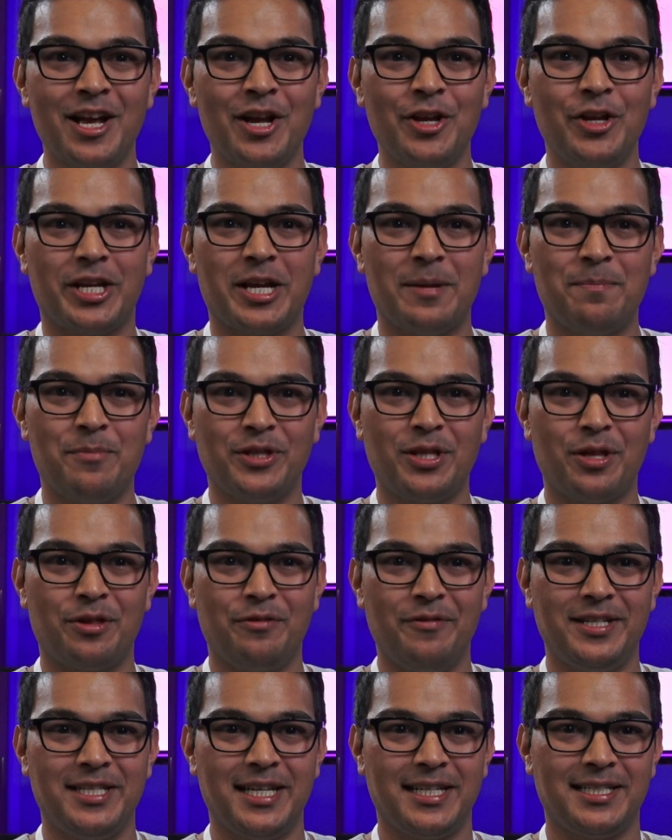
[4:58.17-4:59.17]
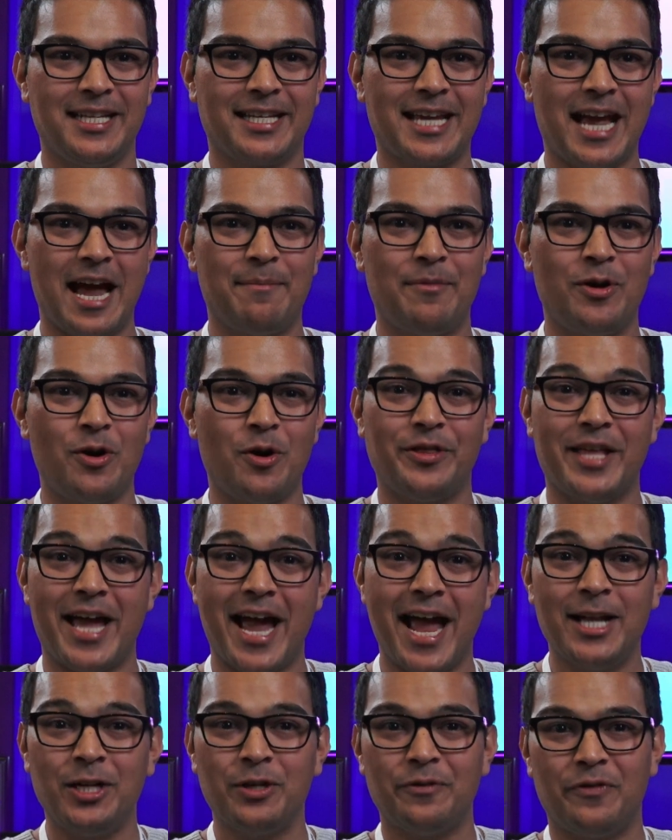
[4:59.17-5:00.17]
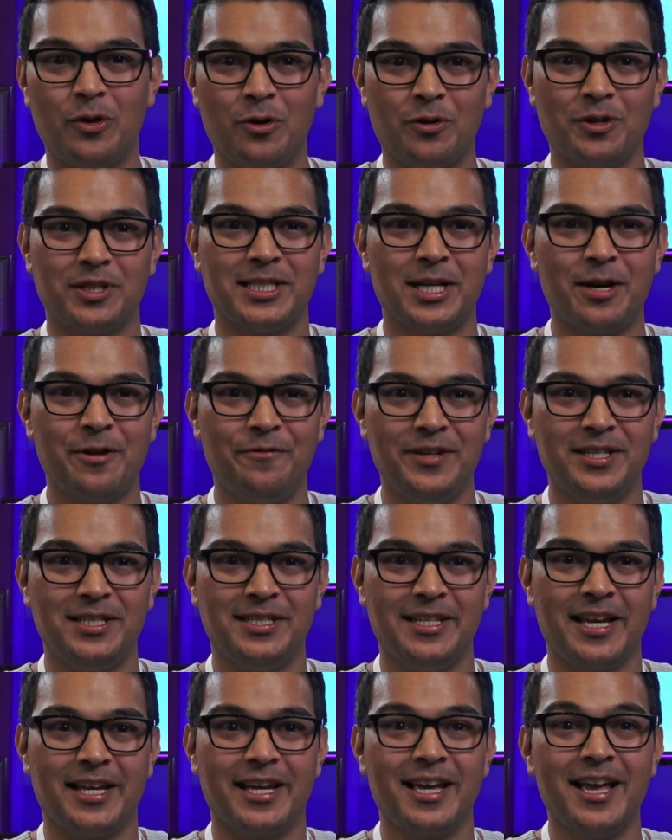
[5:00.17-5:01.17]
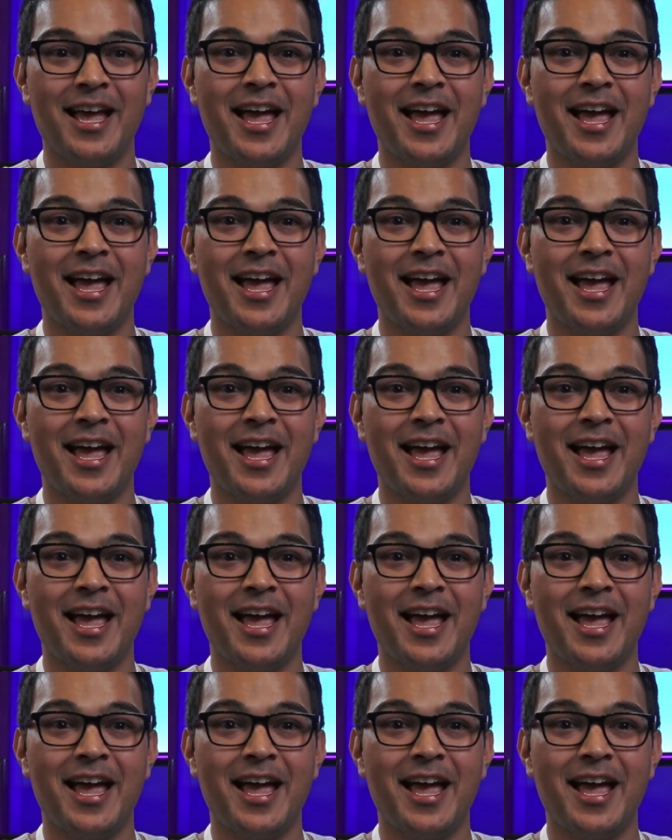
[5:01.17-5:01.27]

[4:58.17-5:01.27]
you can put the 360 camera on the end of a long selfie stick